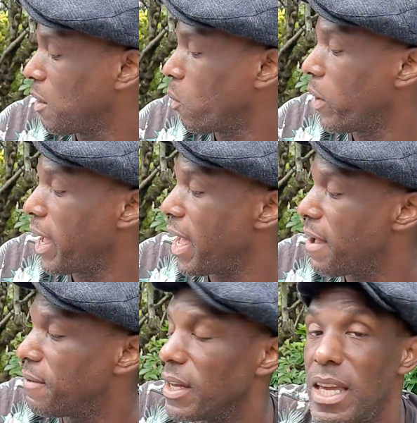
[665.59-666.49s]

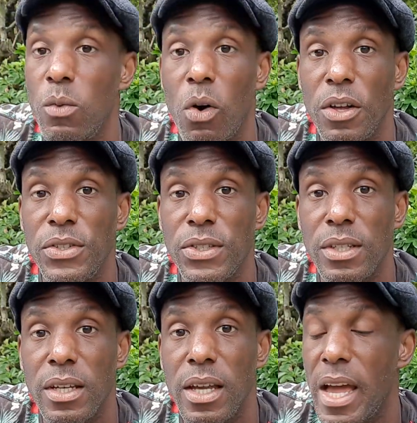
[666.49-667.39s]
wherever he was
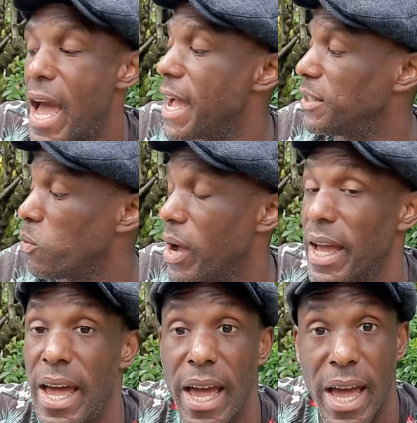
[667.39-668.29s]
and
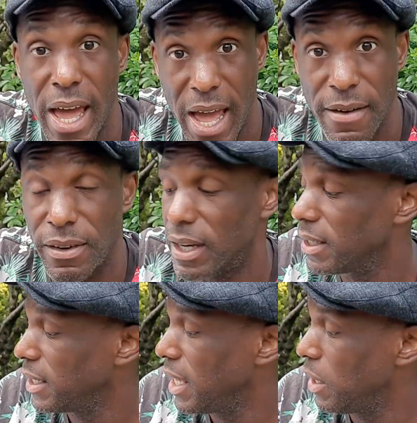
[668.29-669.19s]
wherever
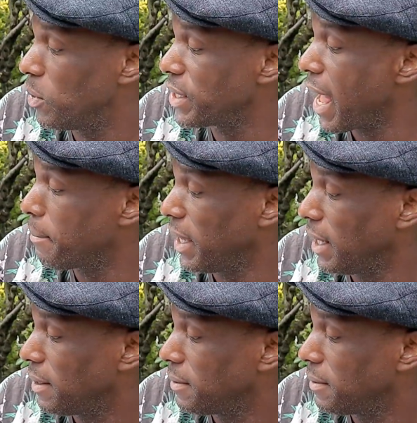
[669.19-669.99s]
he was happy.